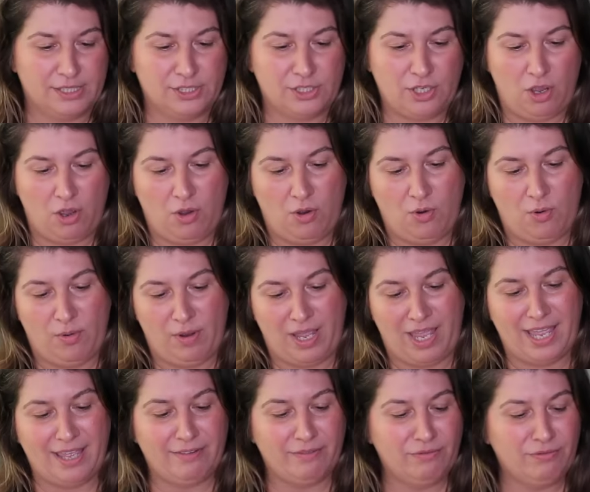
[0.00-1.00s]
So
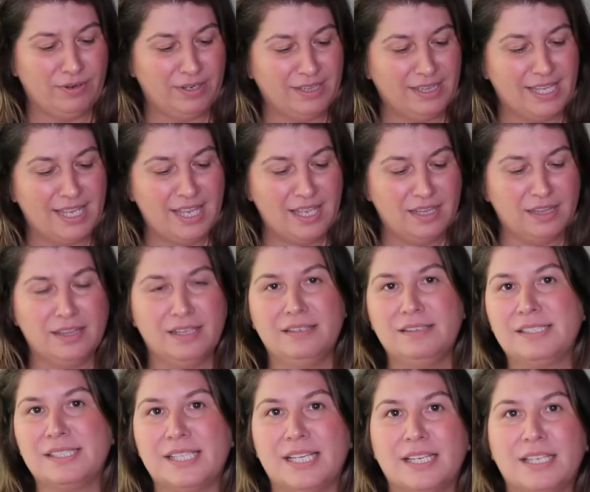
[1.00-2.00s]
it really
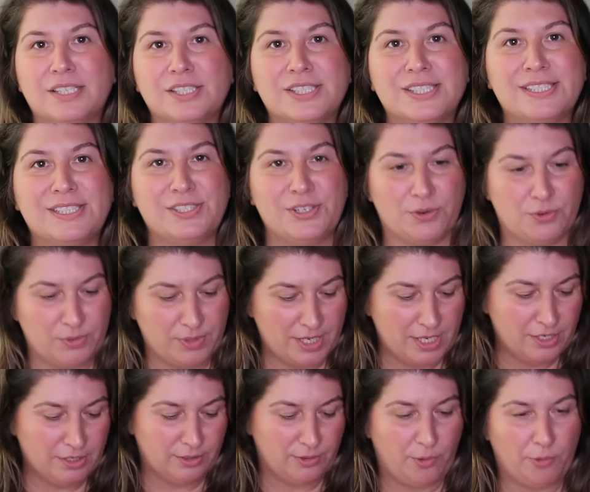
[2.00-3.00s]
looks like a
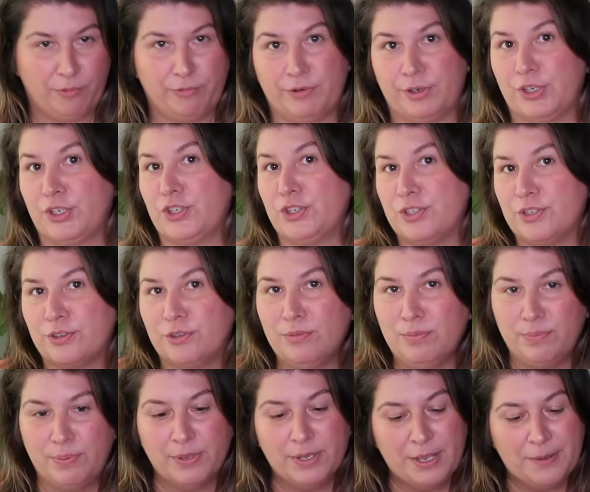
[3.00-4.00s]
Stony Clover dupe,
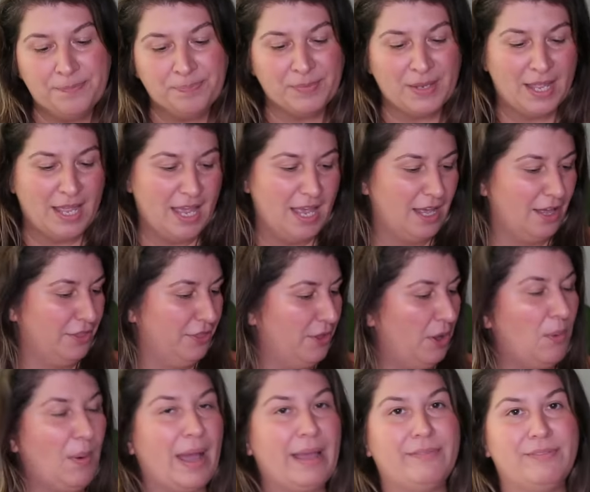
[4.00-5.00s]

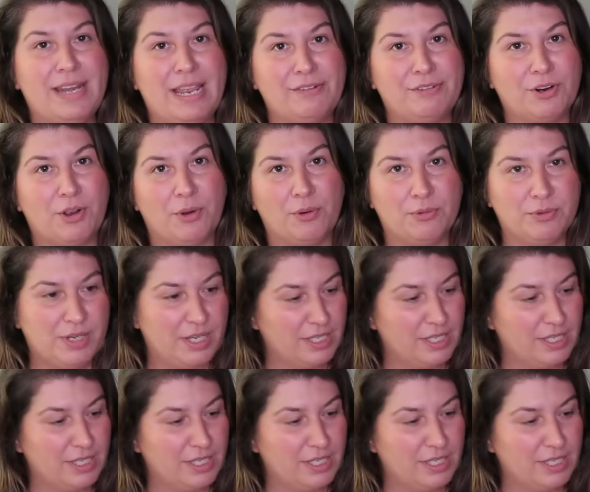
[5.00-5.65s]
though I've never owned